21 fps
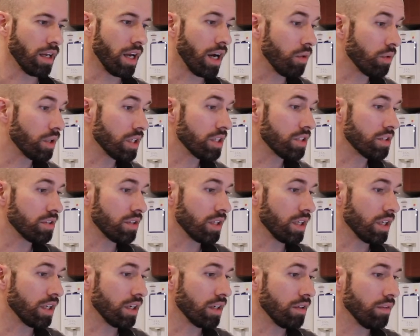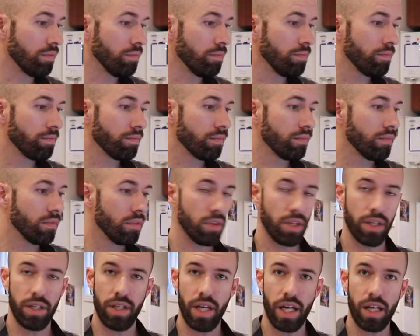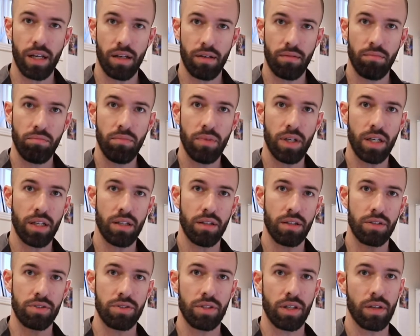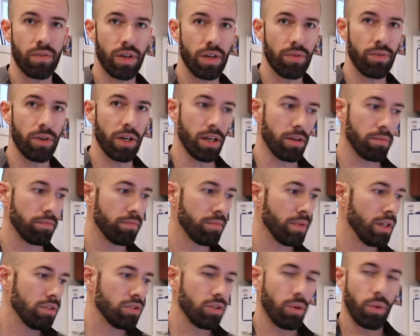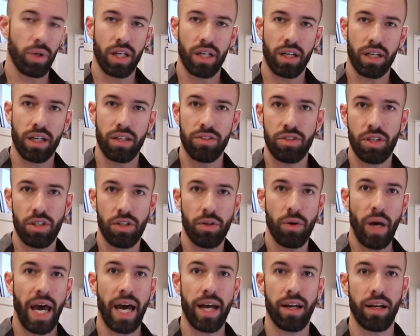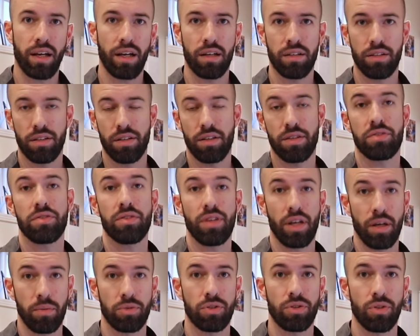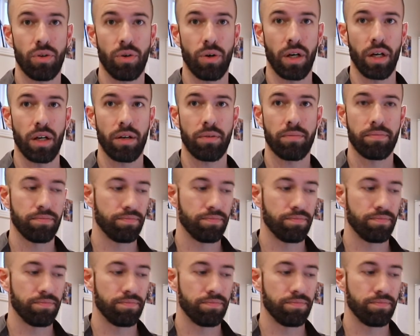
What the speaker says: now we just need the date and the CVV. So we're going to continue adding on to this same story.